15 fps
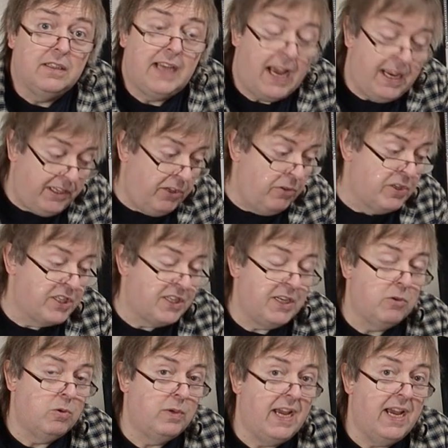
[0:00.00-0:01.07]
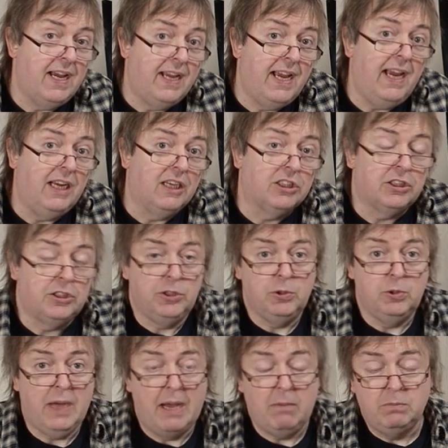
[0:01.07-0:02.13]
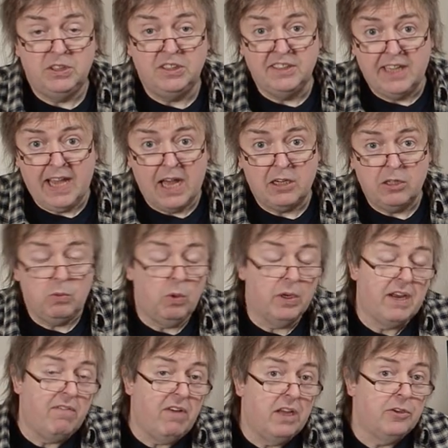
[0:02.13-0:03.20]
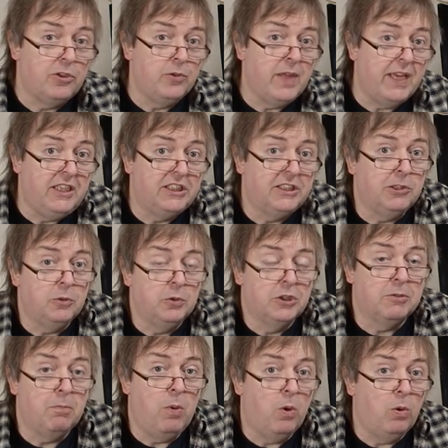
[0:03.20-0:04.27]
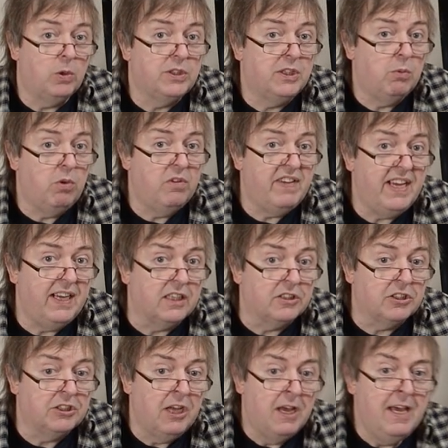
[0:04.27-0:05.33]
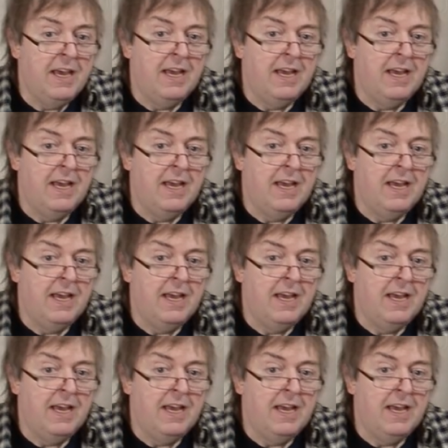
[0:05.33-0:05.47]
Can you still get inks? Do Epson, Canon, whatever, do they still support it with inks?